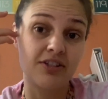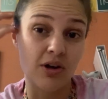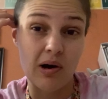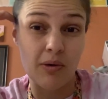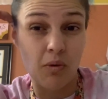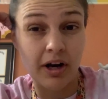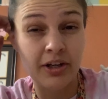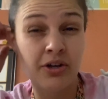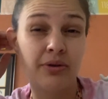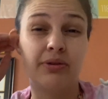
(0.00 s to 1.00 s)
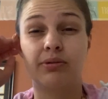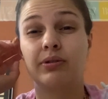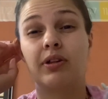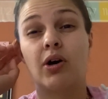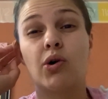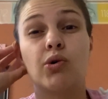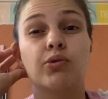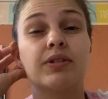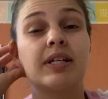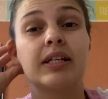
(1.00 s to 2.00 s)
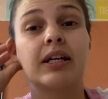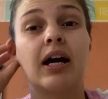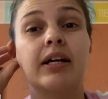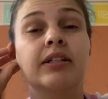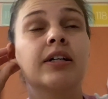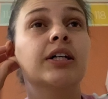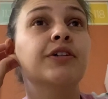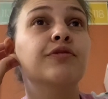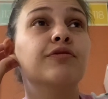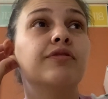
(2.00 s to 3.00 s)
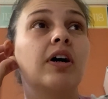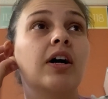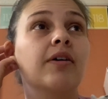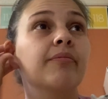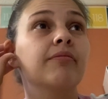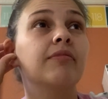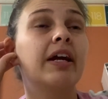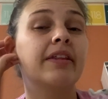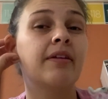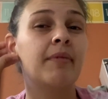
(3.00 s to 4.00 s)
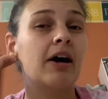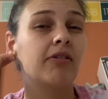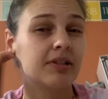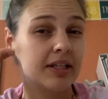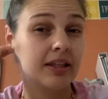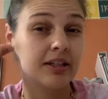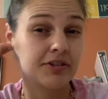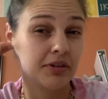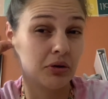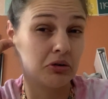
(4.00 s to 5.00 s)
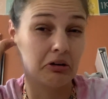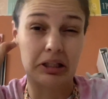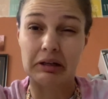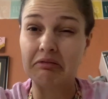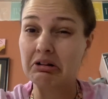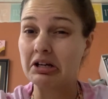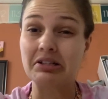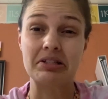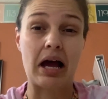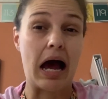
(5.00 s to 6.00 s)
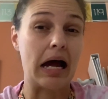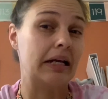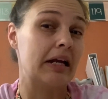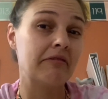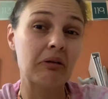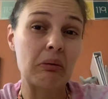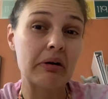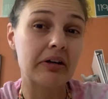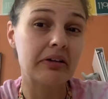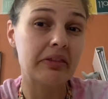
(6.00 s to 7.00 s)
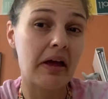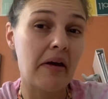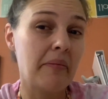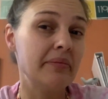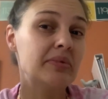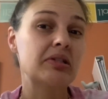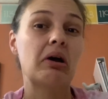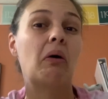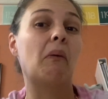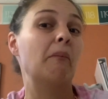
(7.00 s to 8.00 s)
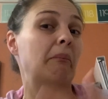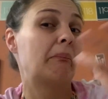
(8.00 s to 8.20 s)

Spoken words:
So I want to go through those and kind of hand them out, because I think it's for the whole grade level, because I never ordered them, so